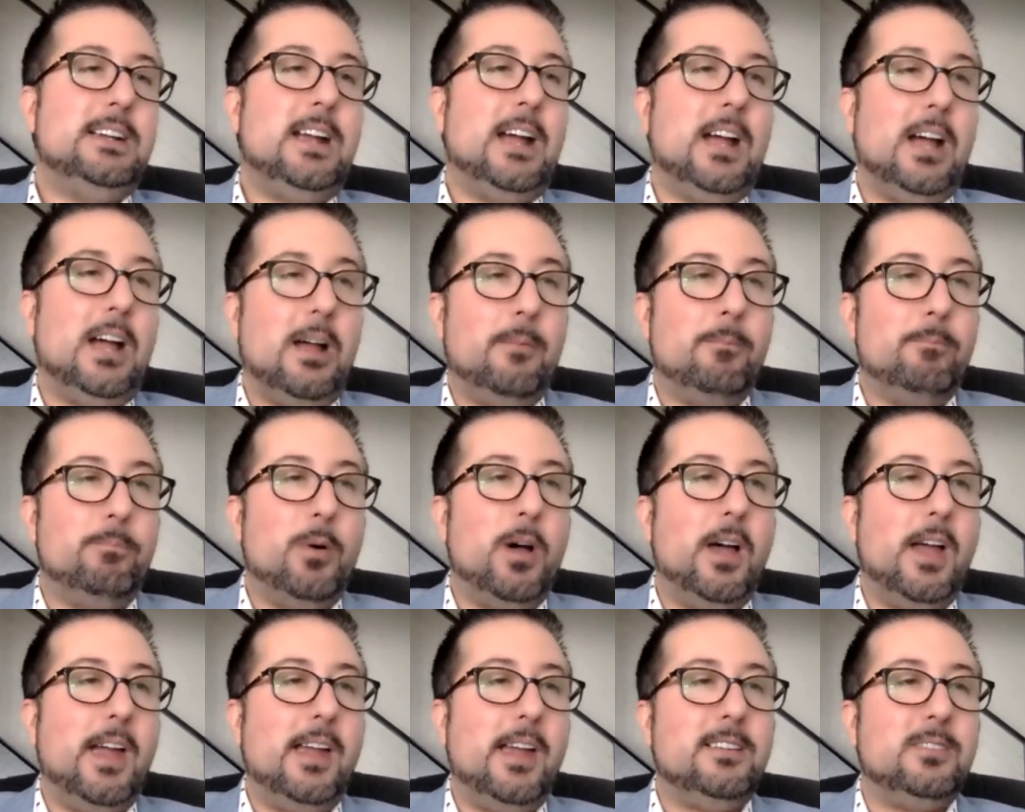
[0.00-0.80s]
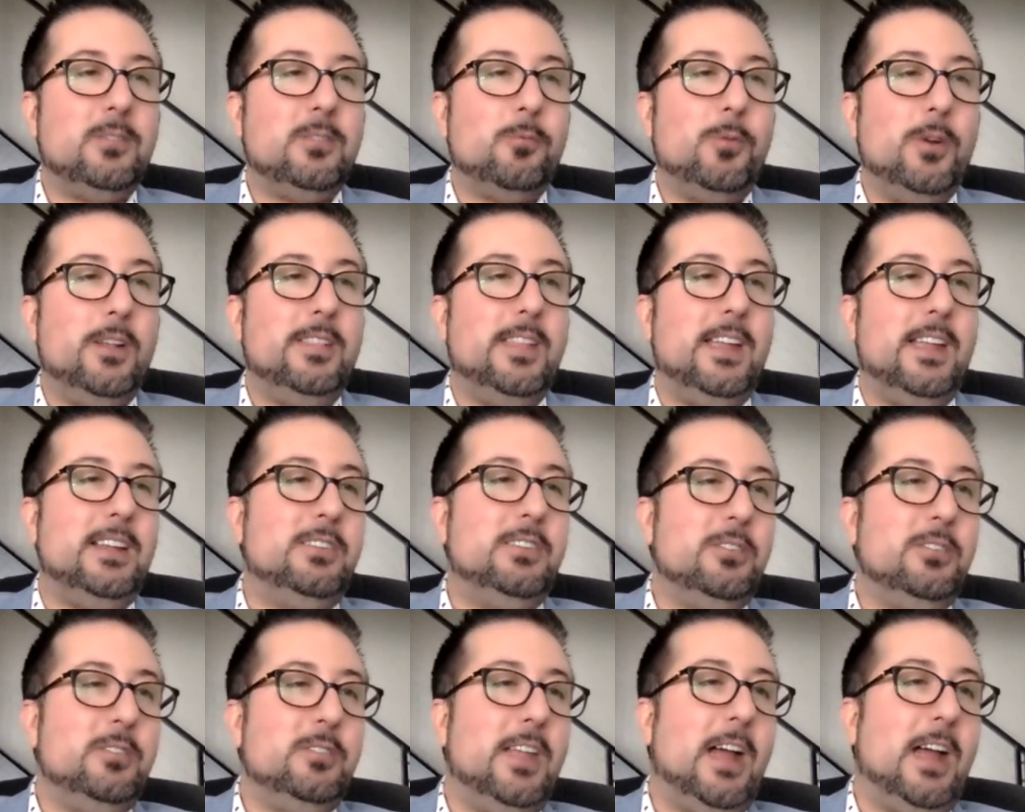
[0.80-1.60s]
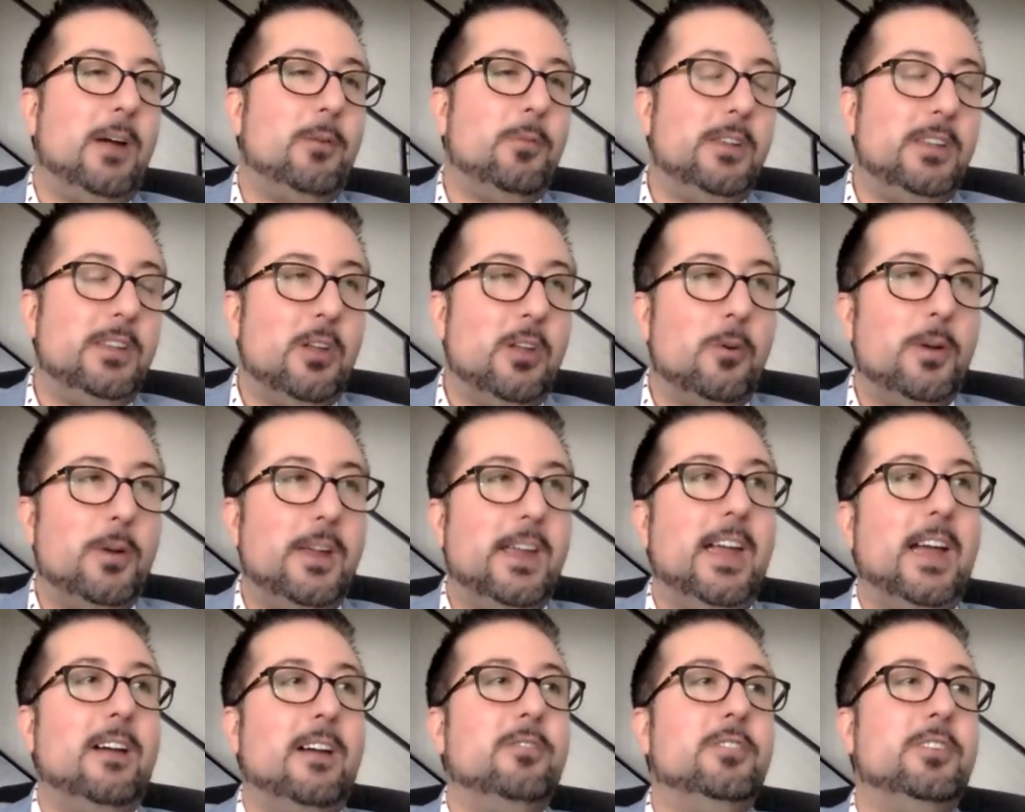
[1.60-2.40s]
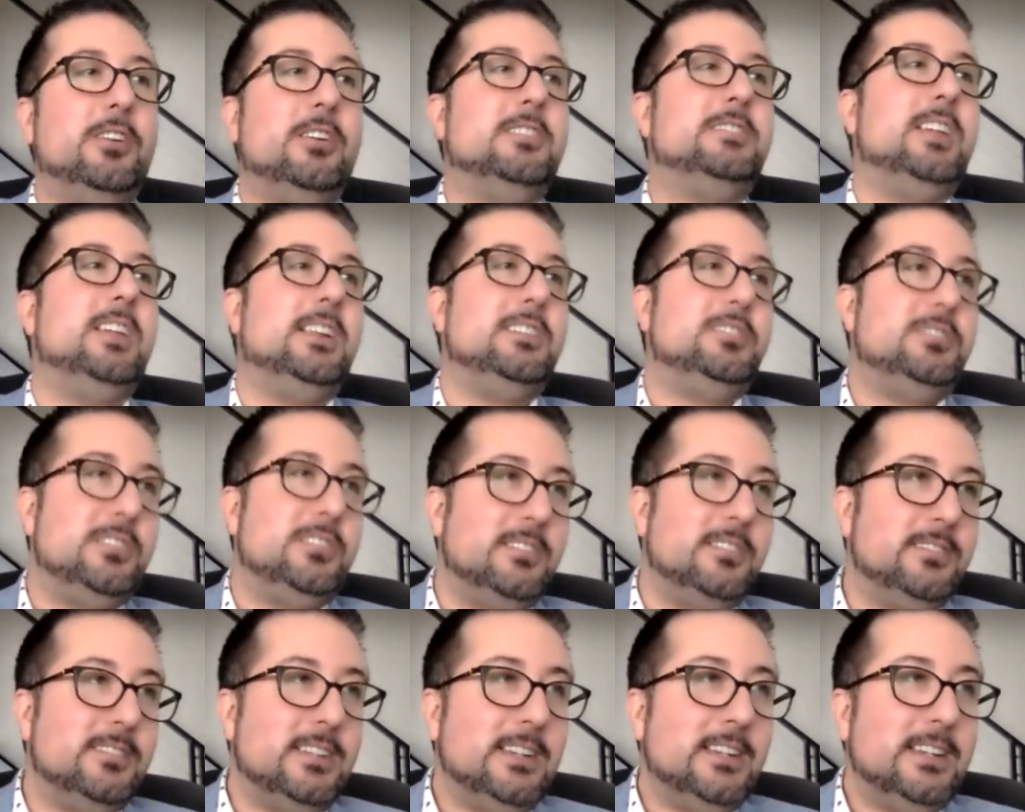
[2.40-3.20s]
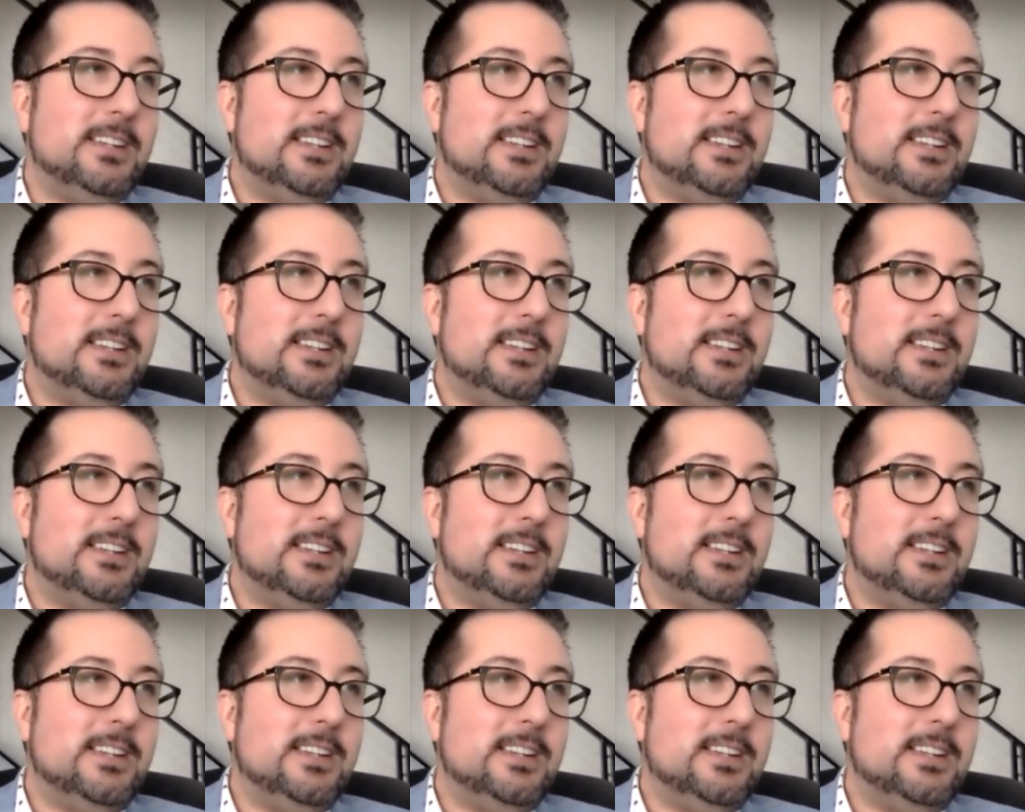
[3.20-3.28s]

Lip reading: But when they do that, we know we have their attention.